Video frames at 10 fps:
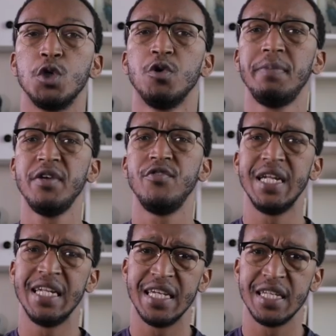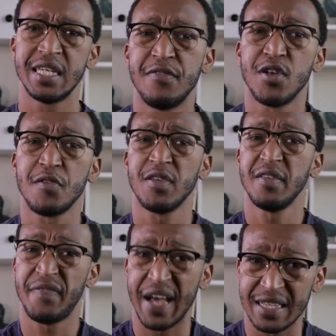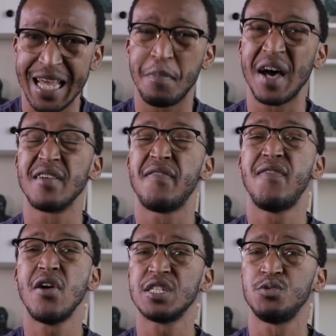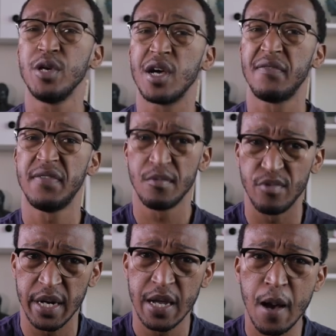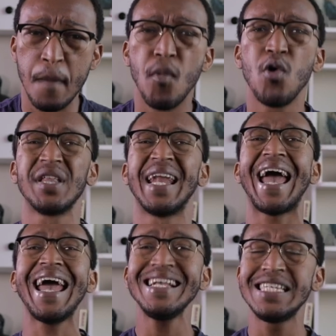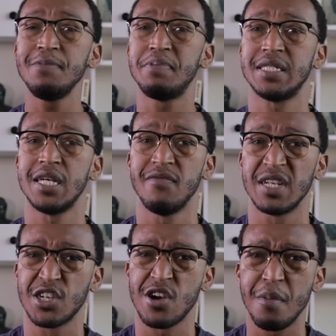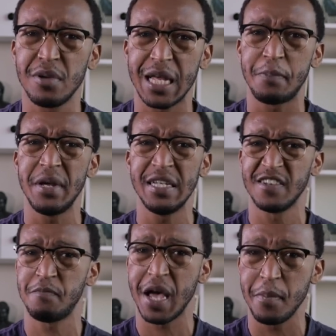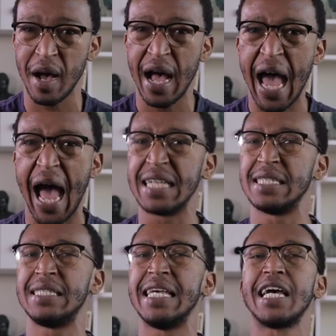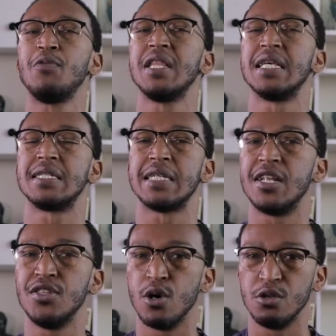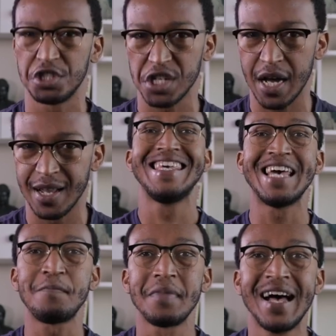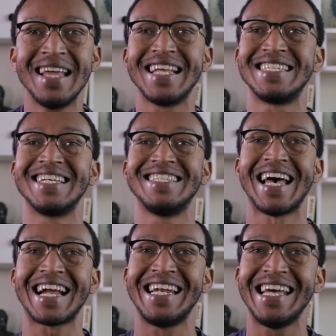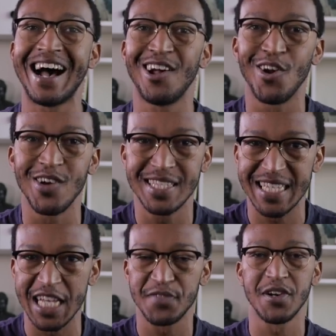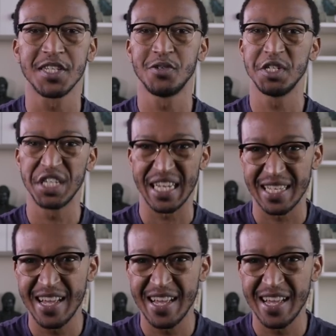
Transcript: Which would be really neat if not for the fact that by the first week of February, more than 80% of us crumble that piece of paper and stick it where the sun don't shine. Yep, that's exactly how long it takes for us to eject.